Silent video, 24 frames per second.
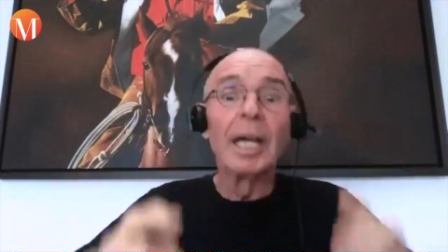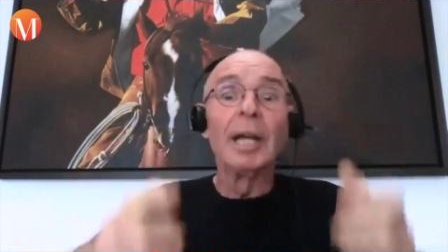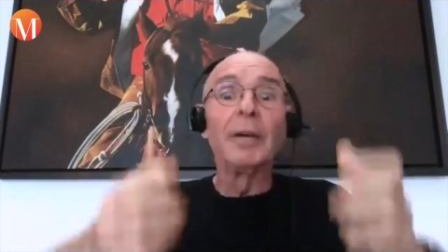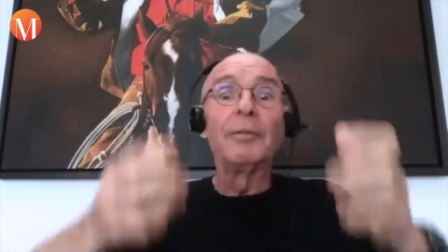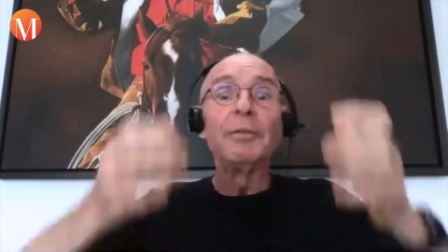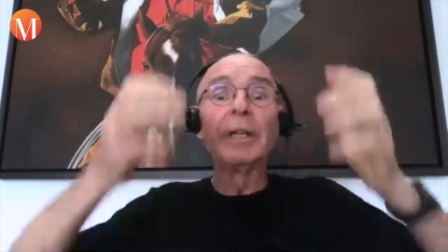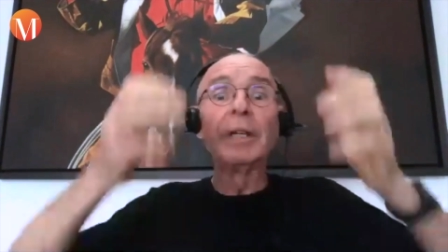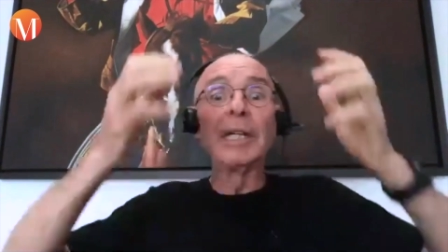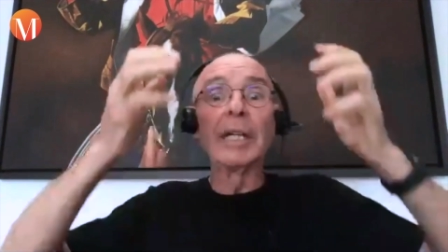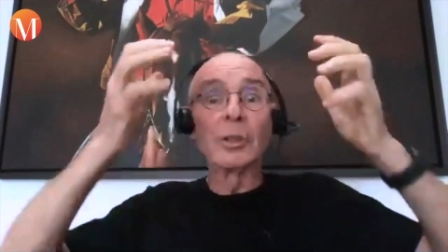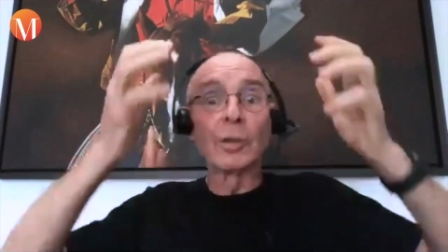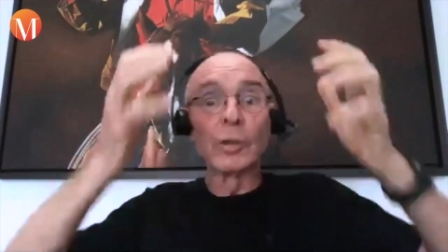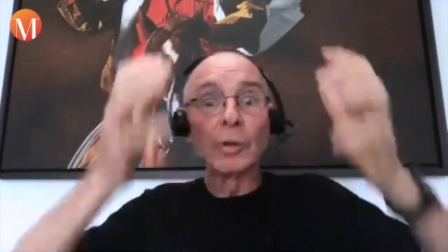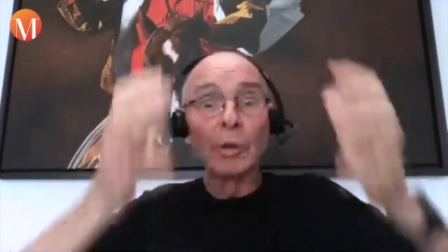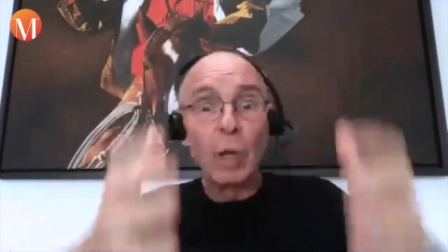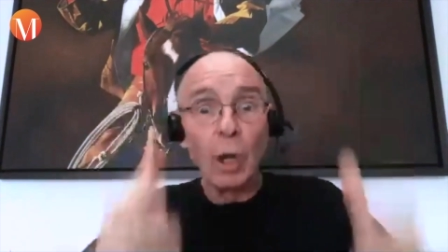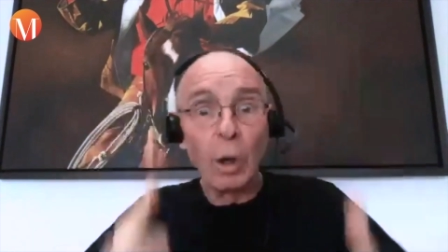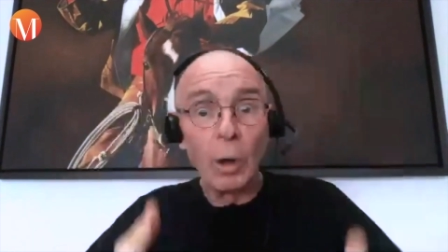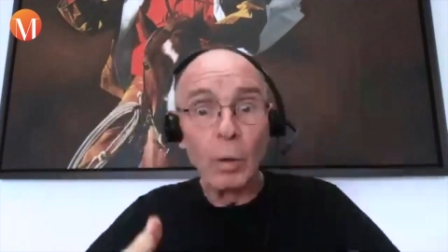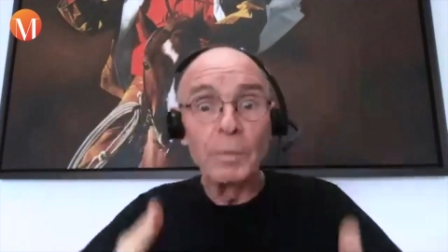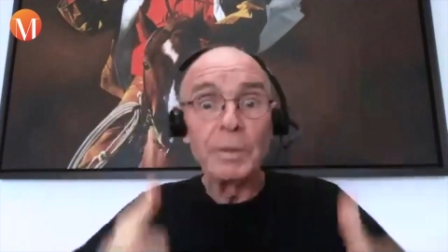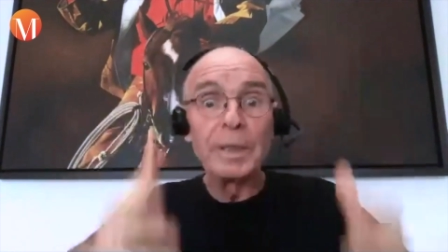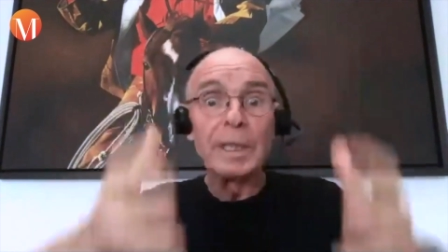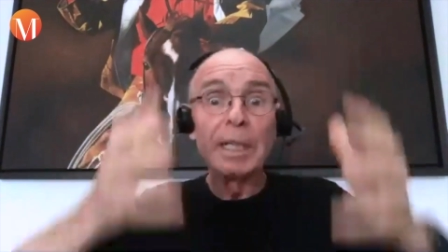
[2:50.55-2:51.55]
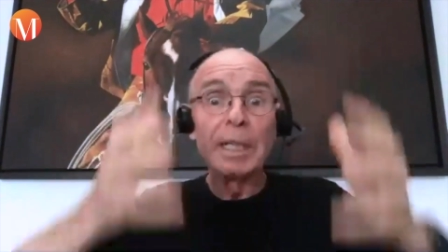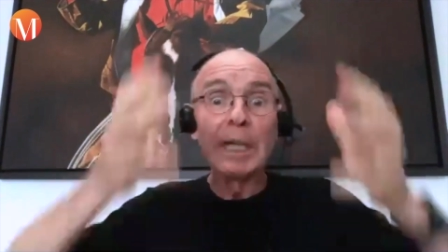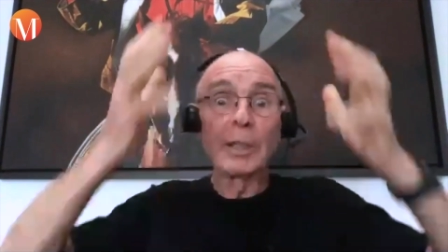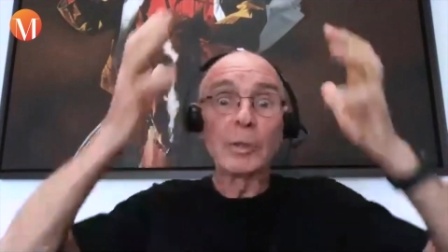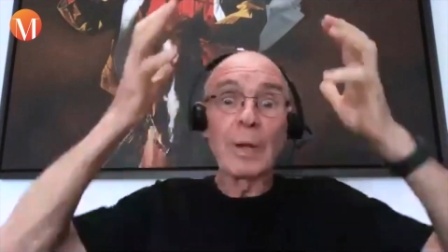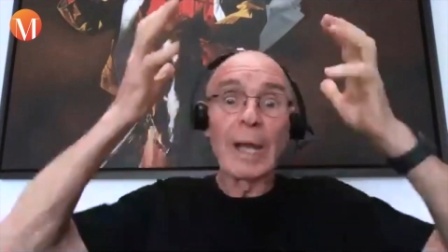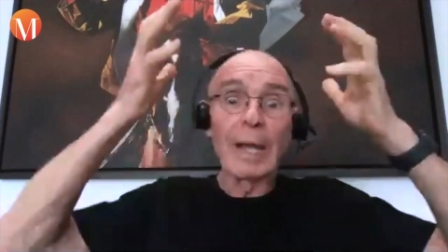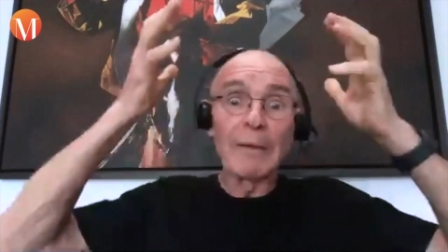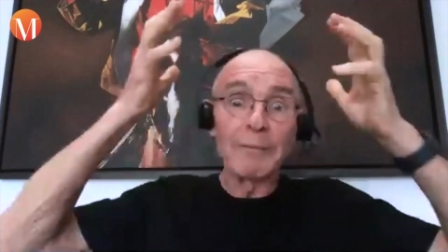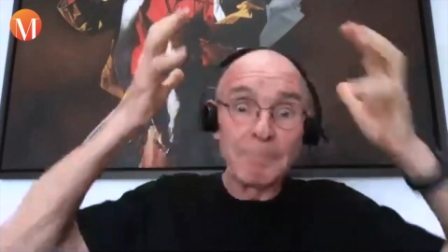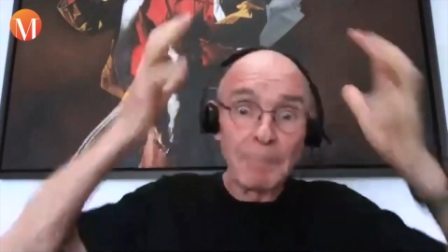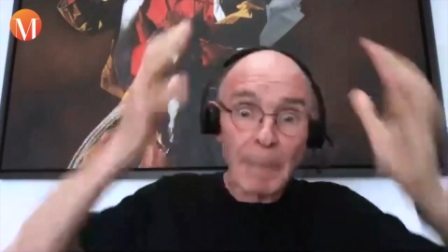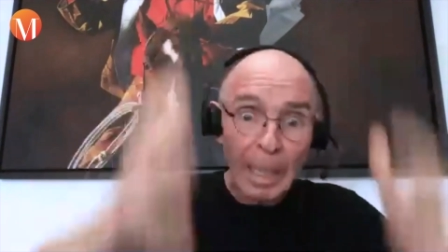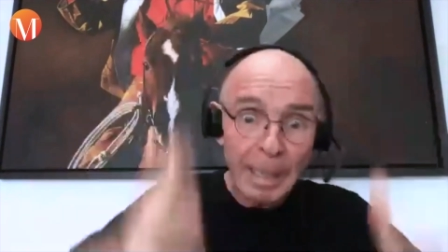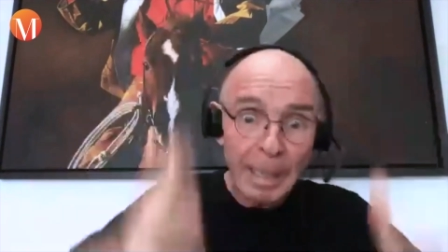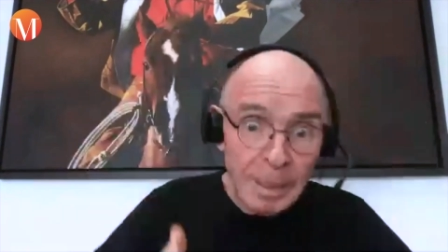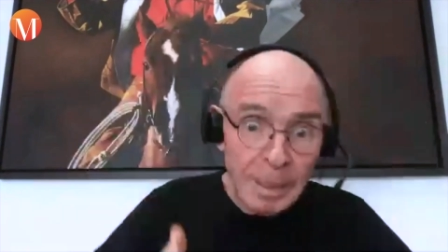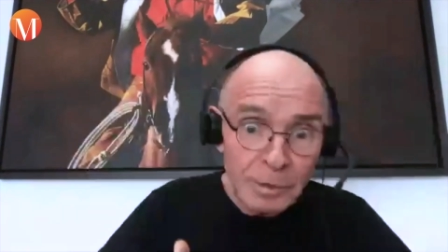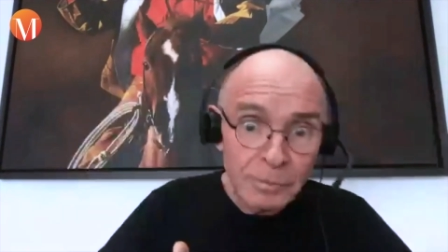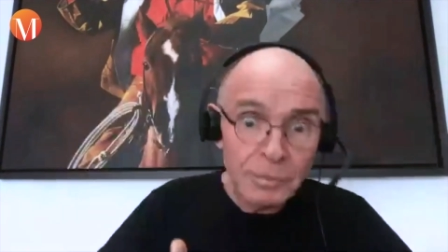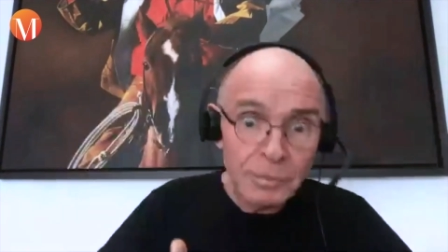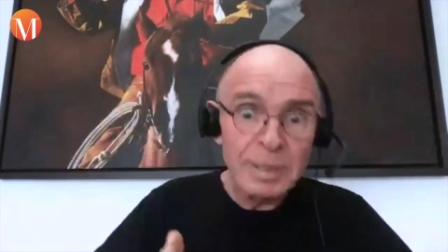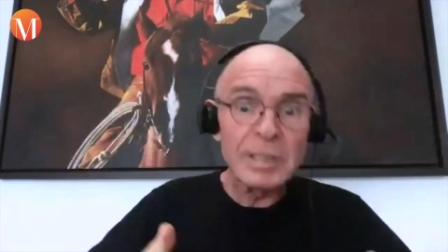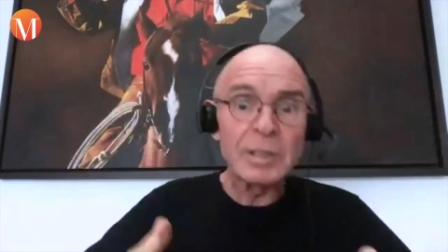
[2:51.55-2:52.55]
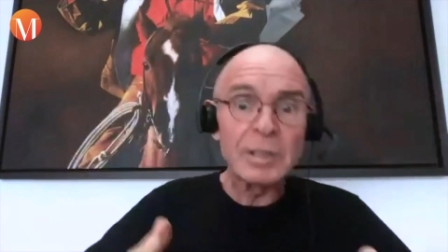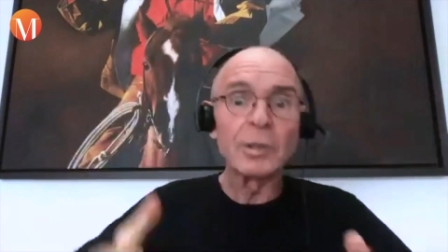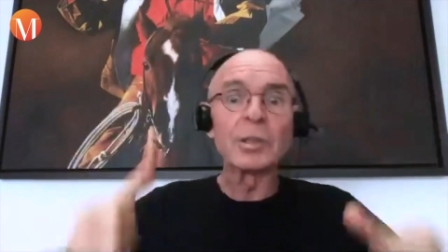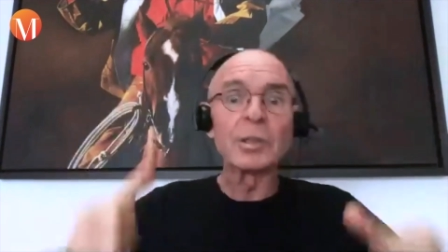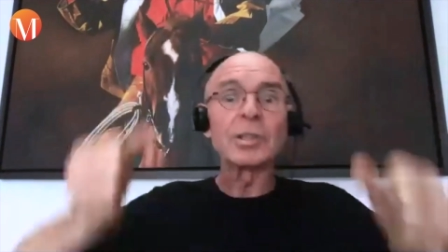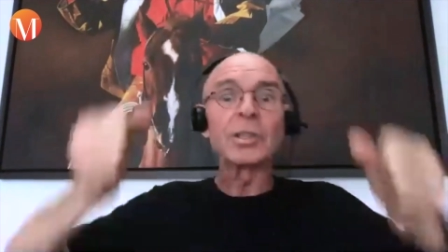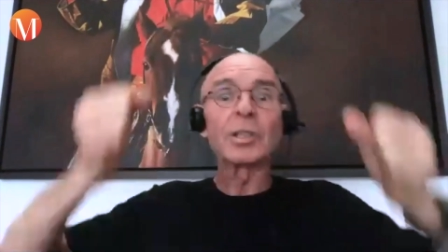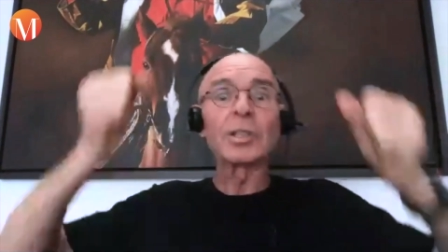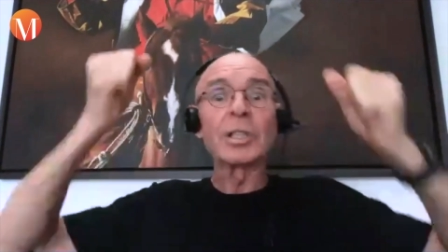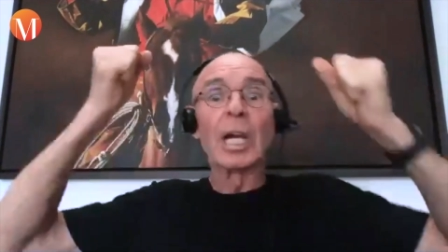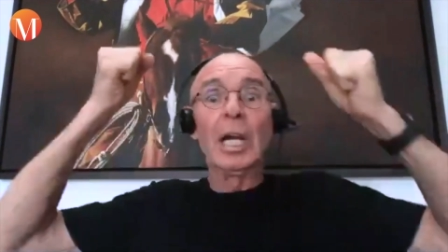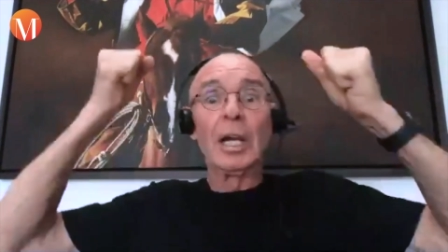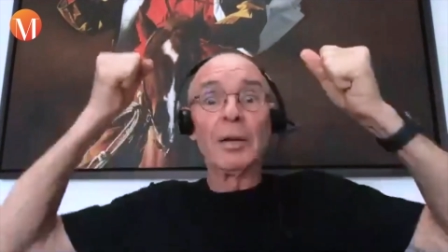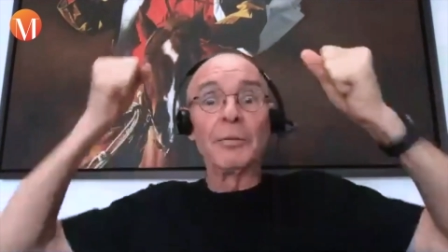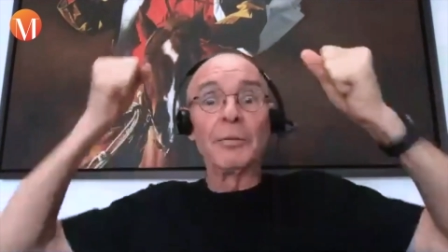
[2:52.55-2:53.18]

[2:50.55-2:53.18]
We need to know. We need to have market researchers.